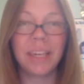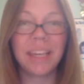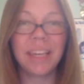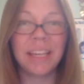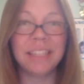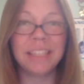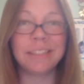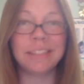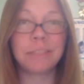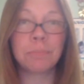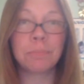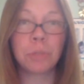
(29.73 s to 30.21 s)

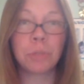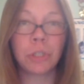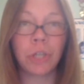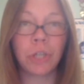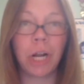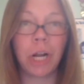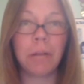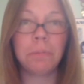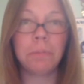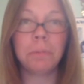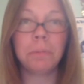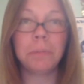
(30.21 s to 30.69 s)
it's
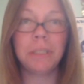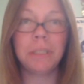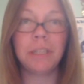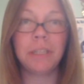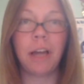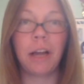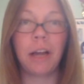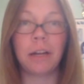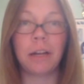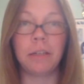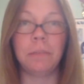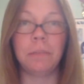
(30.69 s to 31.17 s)
probably
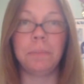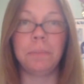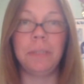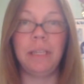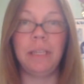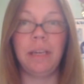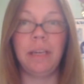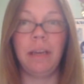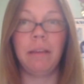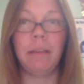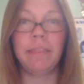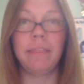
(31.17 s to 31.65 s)
not going to
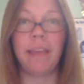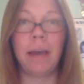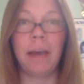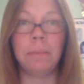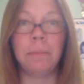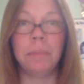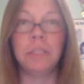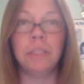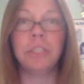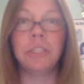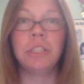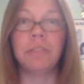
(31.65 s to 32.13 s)
be
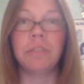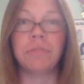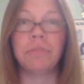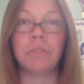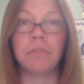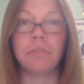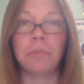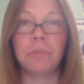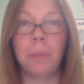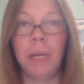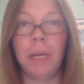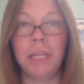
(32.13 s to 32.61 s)
that much
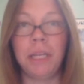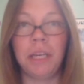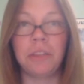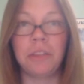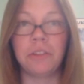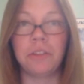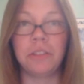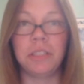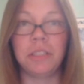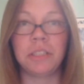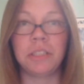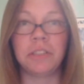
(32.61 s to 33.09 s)
different from any
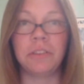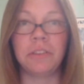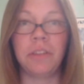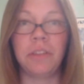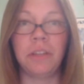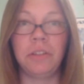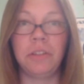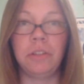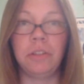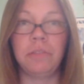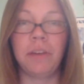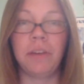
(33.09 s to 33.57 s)
other year
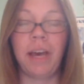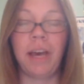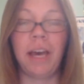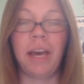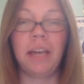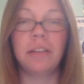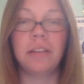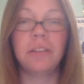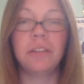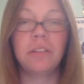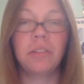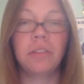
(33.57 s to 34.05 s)
that you've
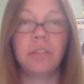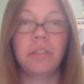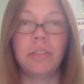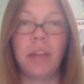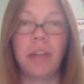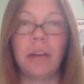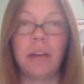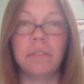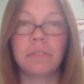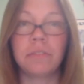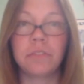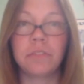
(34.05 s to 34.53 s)
had.
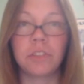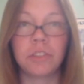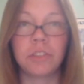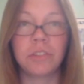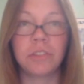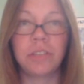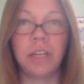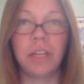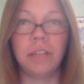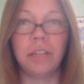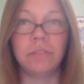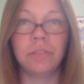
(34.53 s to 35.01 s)
That
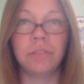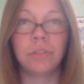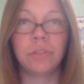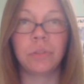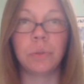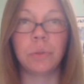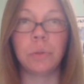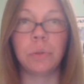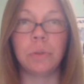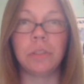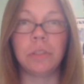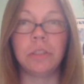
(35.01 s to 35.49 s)
first day of
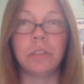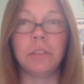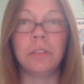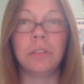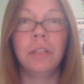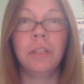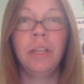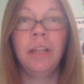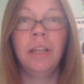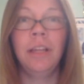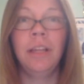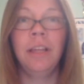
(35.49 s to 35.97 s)

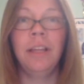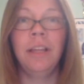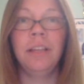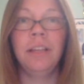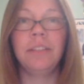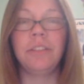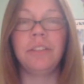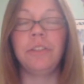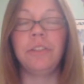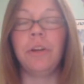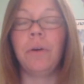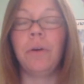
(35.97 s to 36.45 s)
school,
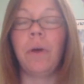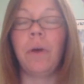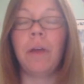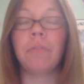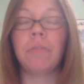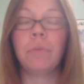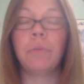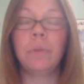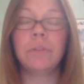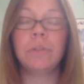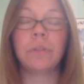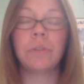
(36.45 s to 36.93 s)

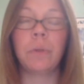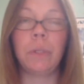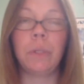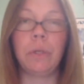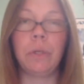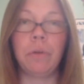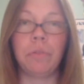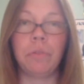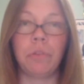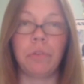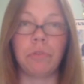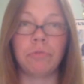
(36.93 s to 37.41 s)
everyone's
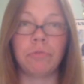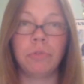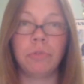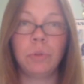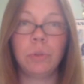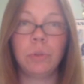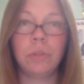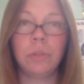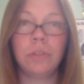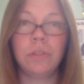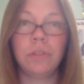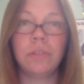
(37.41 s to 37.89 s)
going over the
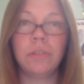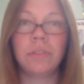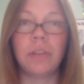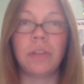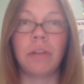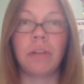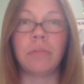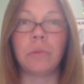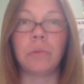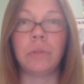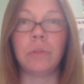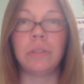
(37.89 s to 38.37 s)
rules,
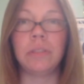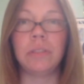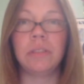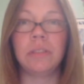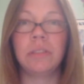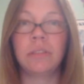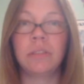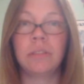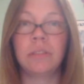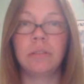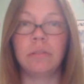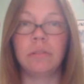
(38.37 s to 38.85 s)

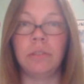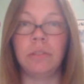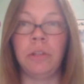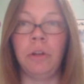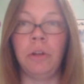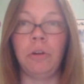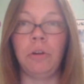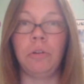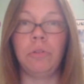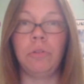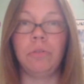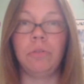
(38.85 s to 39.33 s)
everyone's,
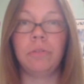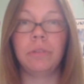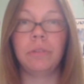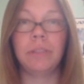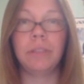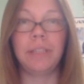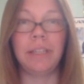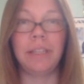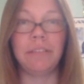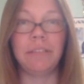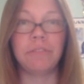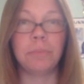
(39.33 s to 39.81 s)

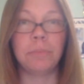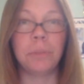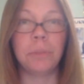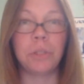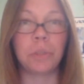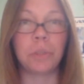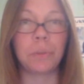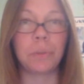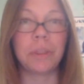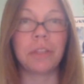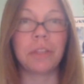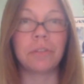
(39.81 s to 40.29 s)
getting
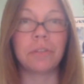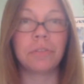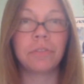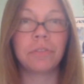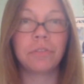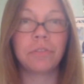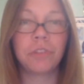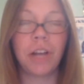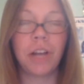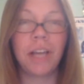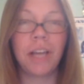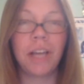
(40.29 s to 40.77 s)
familiar with their
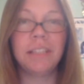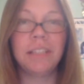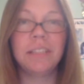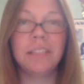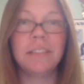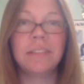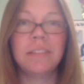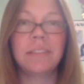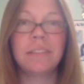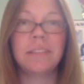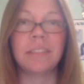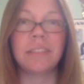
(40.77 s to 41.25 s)

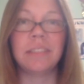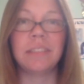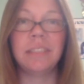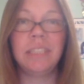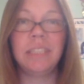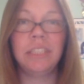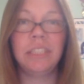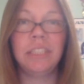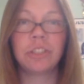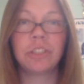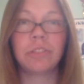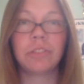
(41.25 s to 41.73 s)
friends, the
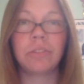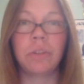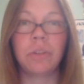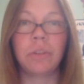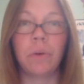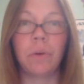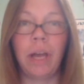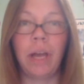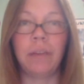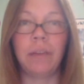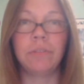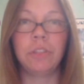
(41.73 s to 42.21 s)
teachers
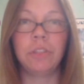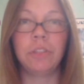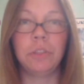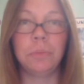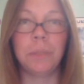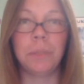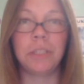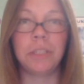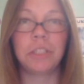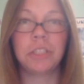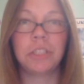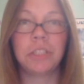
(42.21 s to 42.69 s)
don't have too
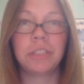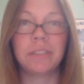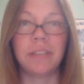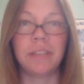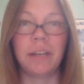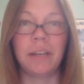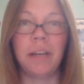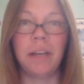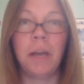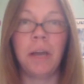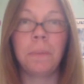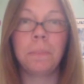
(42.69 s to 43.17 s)
much
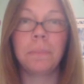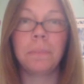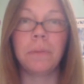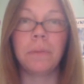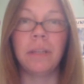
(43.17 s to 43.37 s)
set up,